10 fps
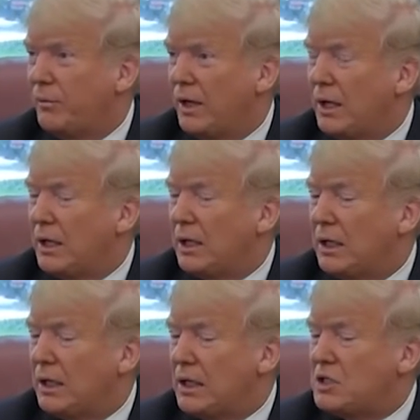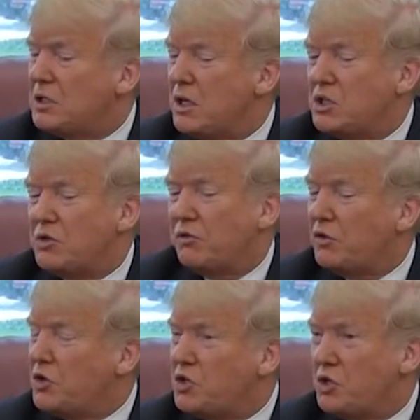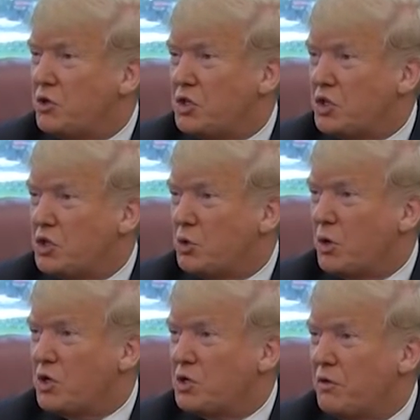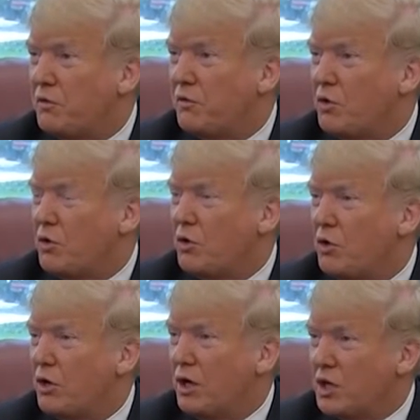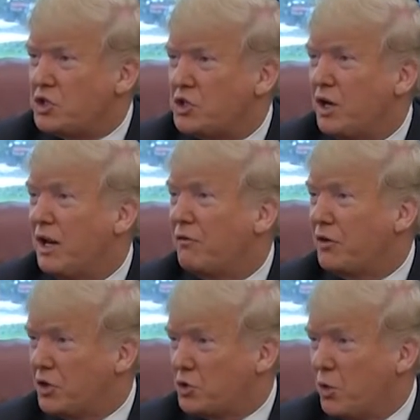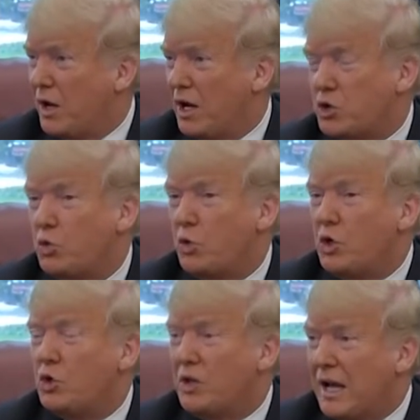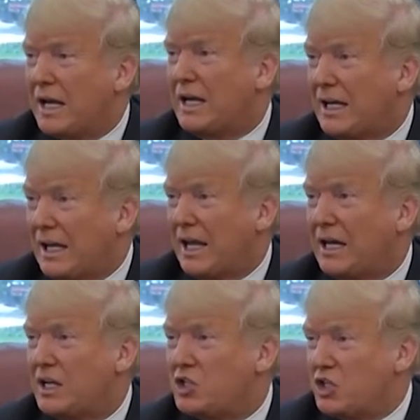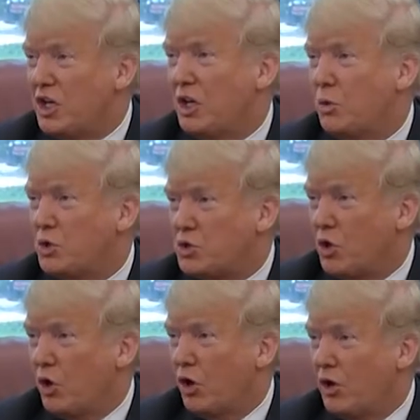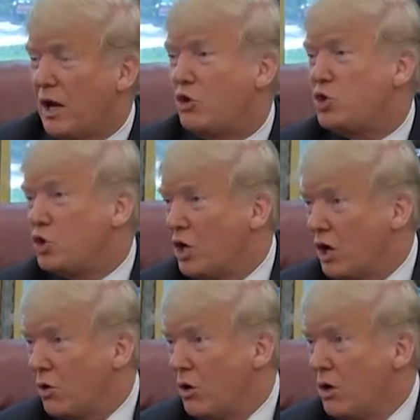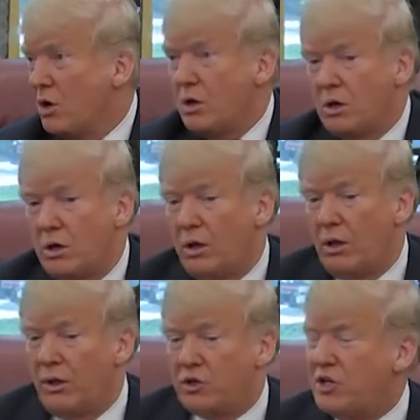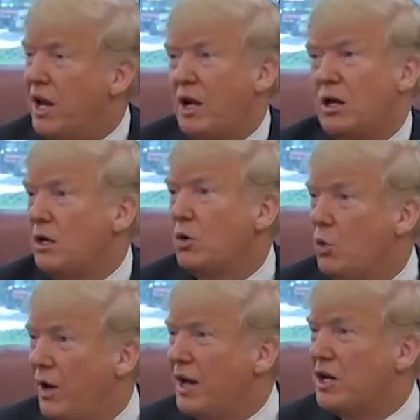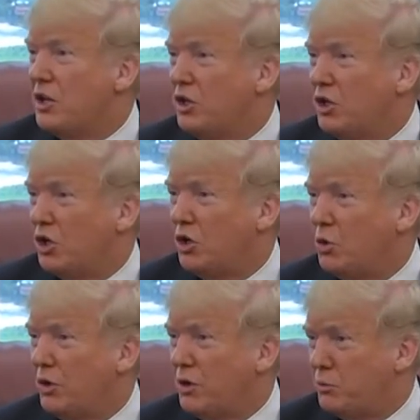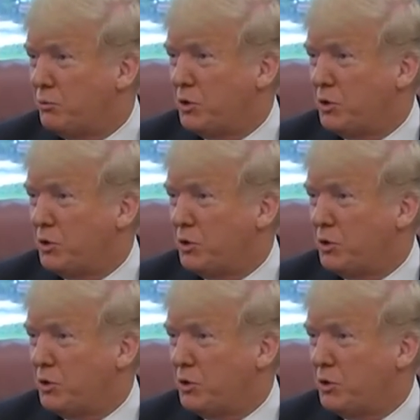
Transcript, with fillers: Uh, it's, it's a very serious situation for us and for this White House. We do not like seeing what's going on. Now, as you know, they're saying we had nothing to do with it.